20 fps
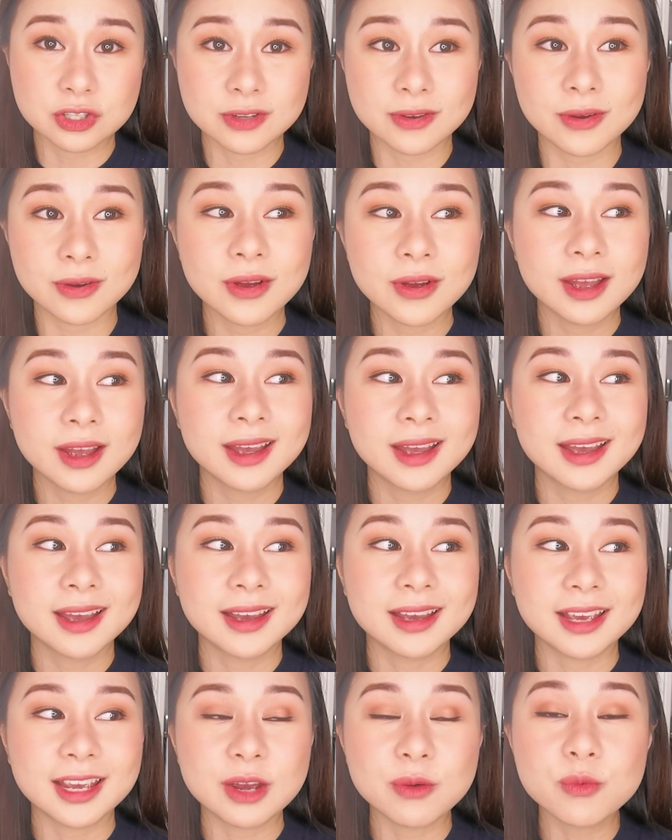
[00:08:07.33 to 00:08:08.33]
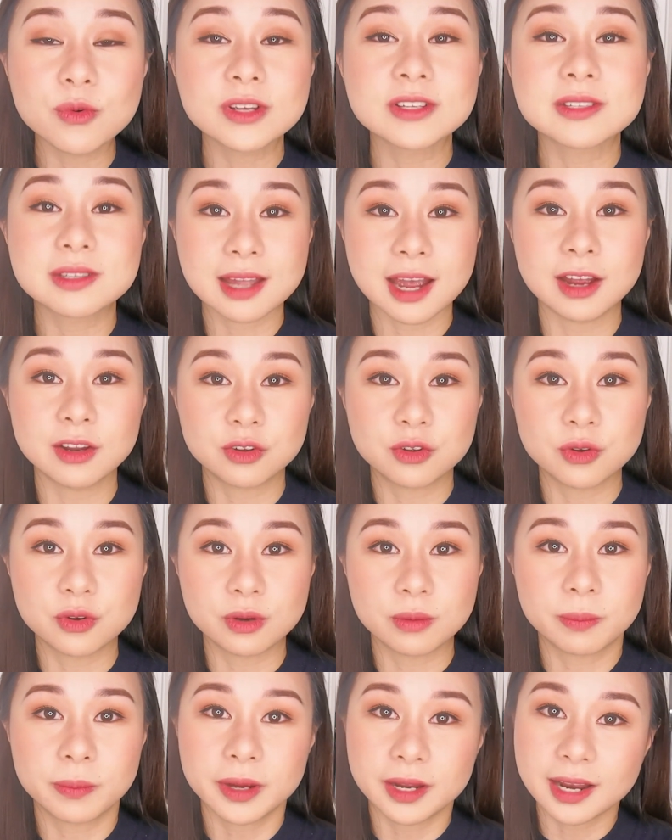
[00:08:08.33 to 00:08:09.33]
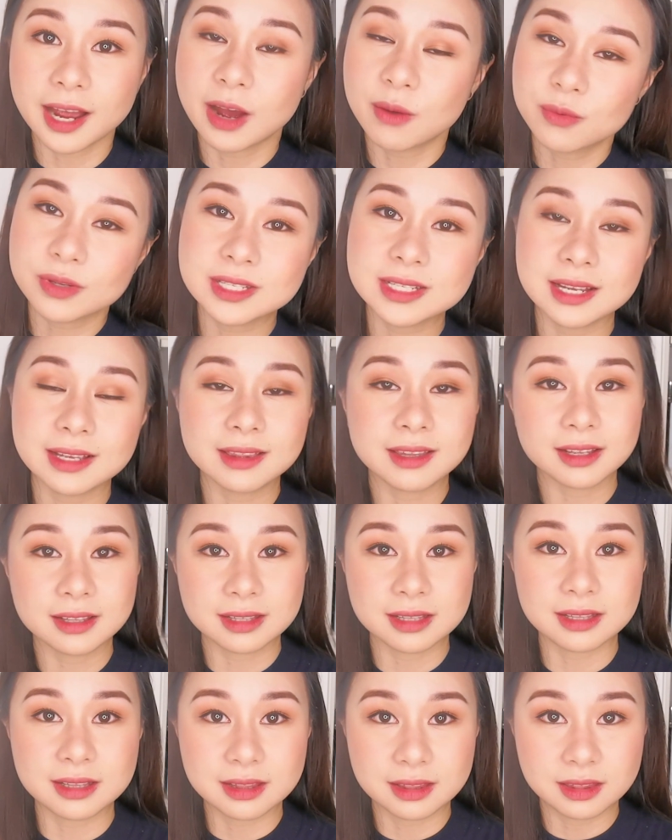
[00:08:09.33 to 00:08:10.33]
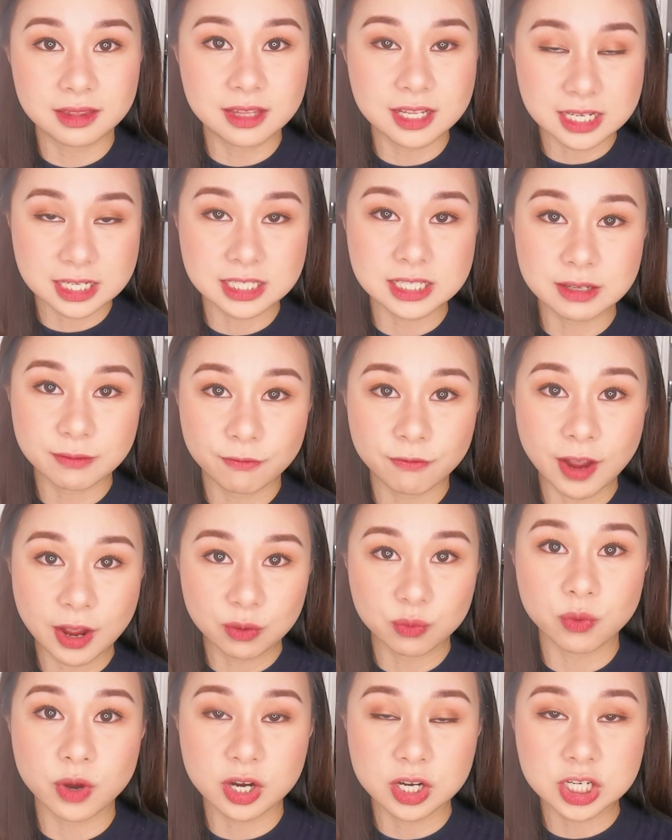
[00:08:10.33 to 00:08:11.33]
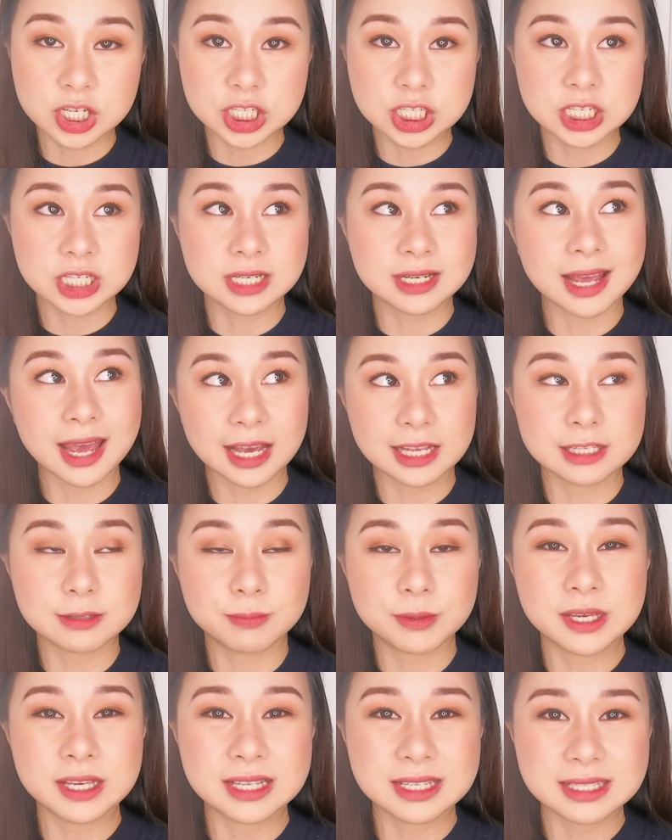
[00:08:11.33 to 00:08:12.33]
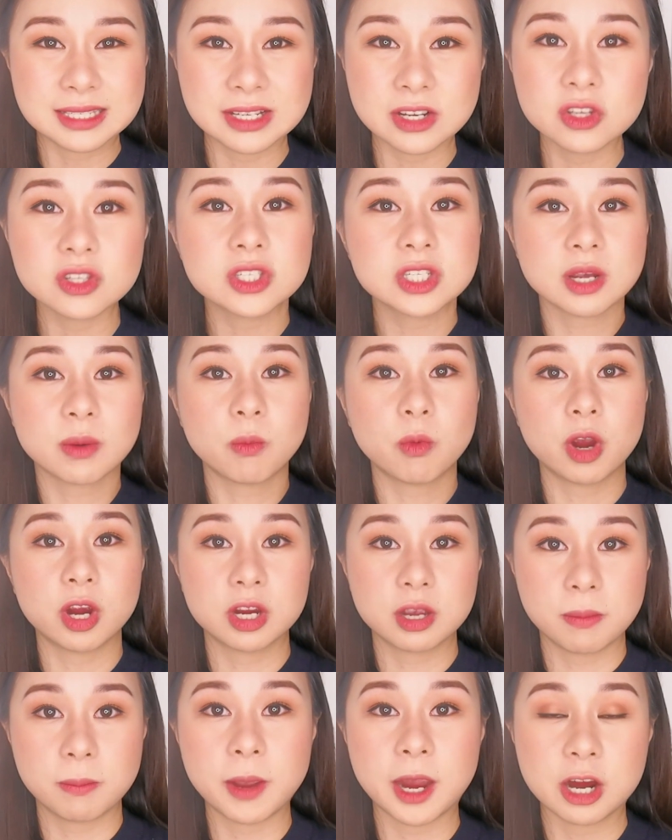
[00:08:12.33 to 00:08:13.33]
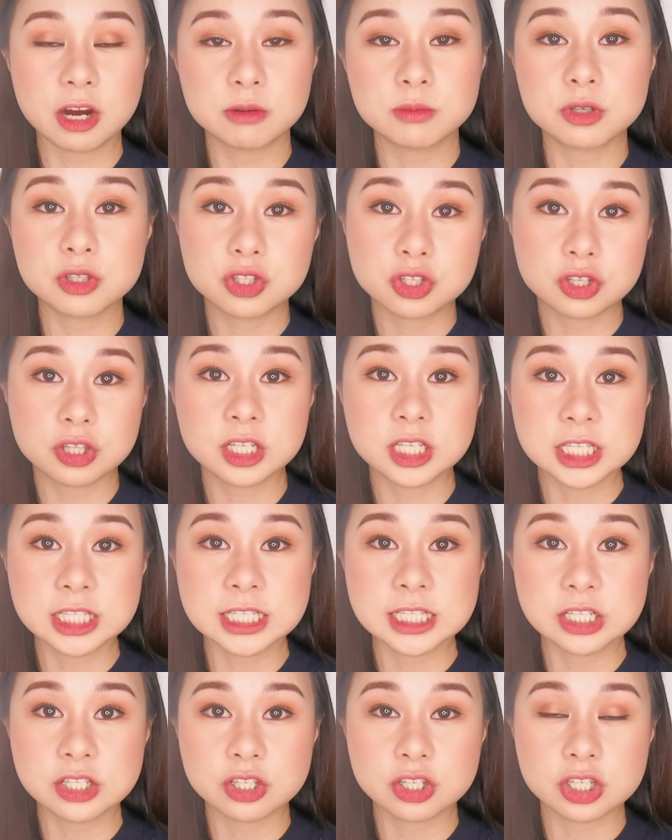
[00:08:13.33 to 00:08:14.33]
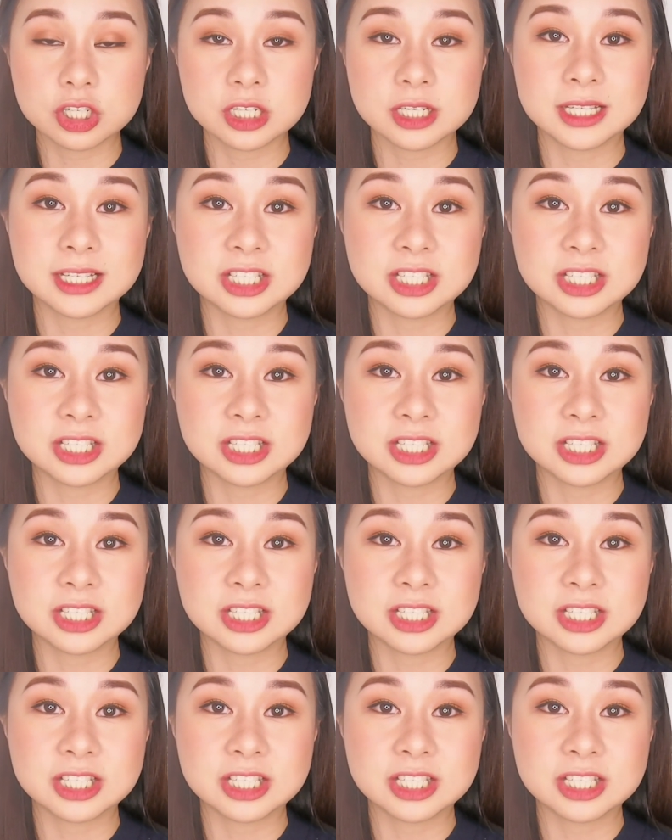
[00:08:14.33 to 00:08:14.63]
So it was that good. But I would say that this Founwear Cushion XP is still somewhere comparable to the Conceal cushion.